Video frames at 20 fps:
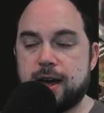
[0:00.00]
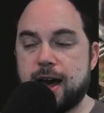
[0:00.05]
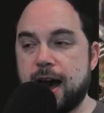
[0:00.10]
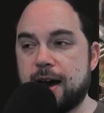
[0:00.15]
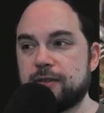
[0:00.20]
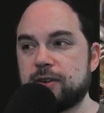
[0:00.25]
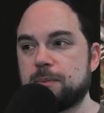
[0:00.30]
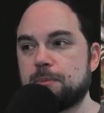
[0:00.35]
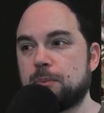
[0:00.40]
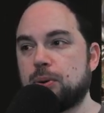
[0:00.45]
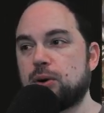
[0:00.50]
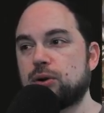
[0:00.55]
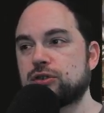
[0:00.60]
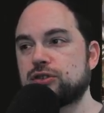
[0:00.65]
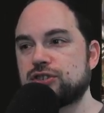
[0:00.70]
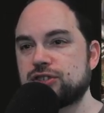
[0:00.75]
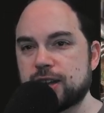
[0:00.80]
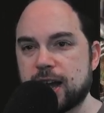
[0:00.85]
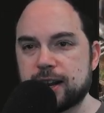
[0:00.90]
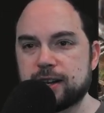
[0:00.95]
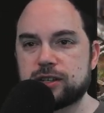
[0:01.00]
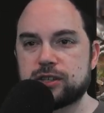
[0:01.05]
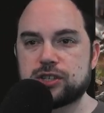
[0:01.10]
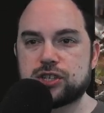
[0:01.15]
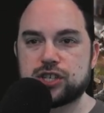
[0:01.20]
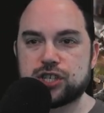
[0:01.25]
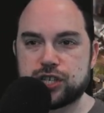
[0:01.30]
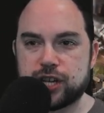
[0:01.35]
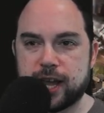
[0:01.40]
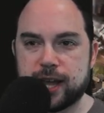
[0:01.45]
have a %
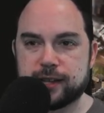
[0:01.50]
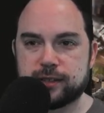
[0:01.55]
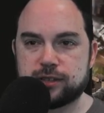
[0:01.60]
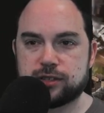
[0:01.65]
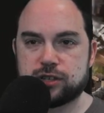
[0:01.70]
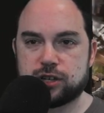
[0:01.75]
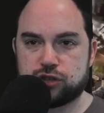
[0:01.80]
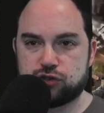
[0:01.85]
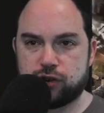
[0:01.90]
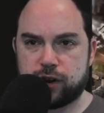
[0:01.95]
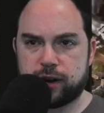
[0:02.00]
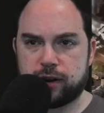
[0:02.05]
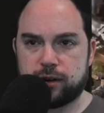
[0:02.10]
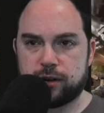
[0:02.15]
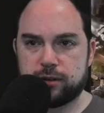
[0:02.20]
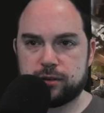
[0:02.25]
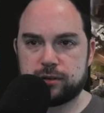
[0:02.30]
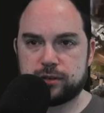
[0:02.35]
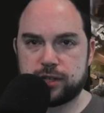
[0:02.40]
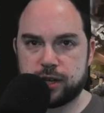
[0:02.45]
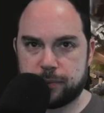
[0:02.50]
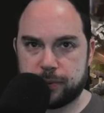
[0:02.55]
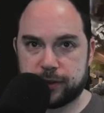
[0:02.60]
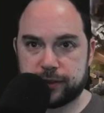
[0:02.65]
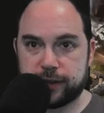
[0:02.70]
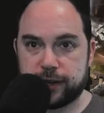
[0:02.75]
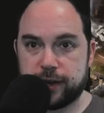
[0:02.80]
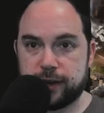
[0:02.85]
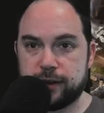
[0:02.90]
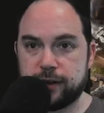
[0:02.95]
chance to trigger,
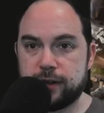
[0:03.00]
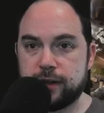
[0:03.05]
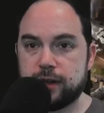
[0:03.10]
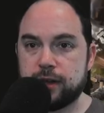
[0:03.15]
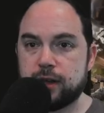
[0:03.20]
typically,